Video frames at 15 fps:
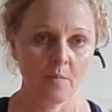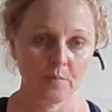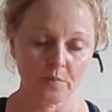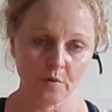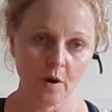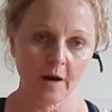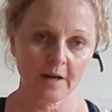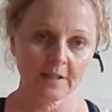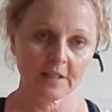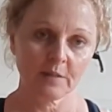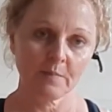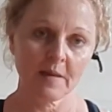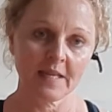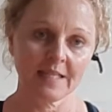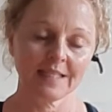prior to
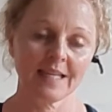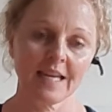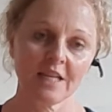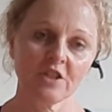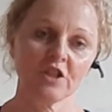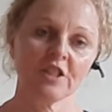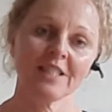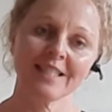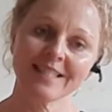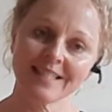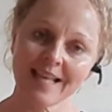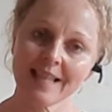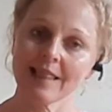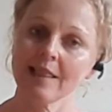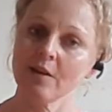meditation to
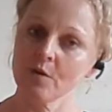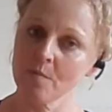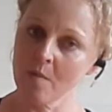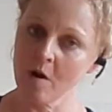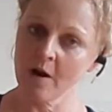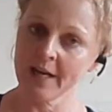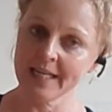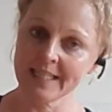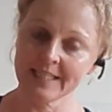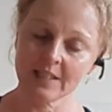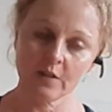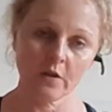settle their mind so